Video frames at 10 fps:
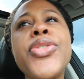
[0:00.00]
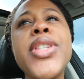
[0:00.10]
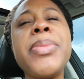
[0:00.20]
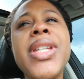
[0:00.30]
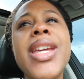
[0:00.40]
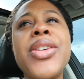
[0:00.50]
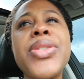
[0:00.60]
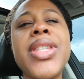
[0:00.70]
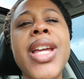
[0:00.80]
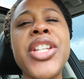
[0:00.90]
So something
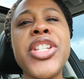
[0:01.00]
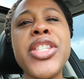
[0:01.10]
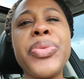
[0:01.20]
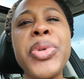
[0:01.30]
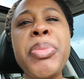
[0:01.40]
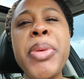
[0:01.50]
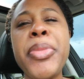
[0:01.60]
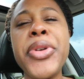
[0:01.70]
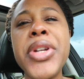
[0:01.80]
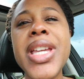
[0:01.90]
else that I just
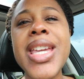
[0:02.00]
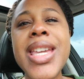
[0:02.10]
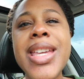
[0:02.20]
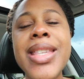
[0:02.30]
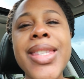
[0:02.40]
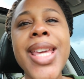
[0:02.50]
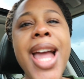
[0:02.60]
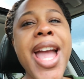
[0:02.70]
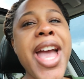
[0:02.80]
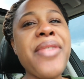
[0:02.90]
remembered is that
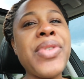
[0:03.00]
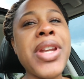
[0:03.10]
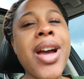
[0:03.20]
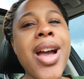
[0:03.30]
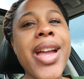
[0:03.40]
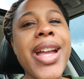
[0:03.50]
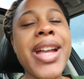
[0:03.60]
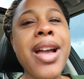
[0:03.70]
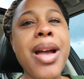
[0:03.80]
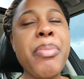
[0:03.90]
I have not
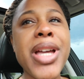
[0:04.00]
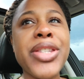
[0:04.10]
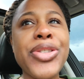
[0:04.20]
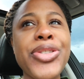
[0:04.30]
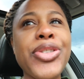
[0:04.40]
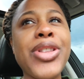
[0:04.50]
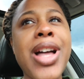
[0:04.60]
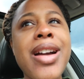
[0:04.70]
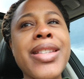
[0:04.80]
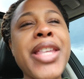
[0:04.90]
got my sister
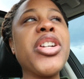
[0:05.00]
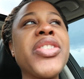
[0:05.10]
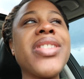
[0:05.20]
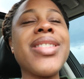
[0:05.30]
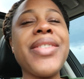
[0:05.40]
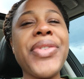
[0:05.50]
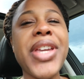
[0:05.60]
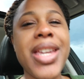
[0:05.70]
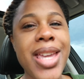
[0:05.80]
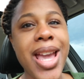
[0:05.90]
locks birth
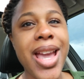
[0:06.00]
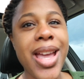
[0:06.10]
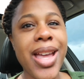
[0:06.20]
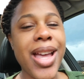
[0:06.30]
certificate yet.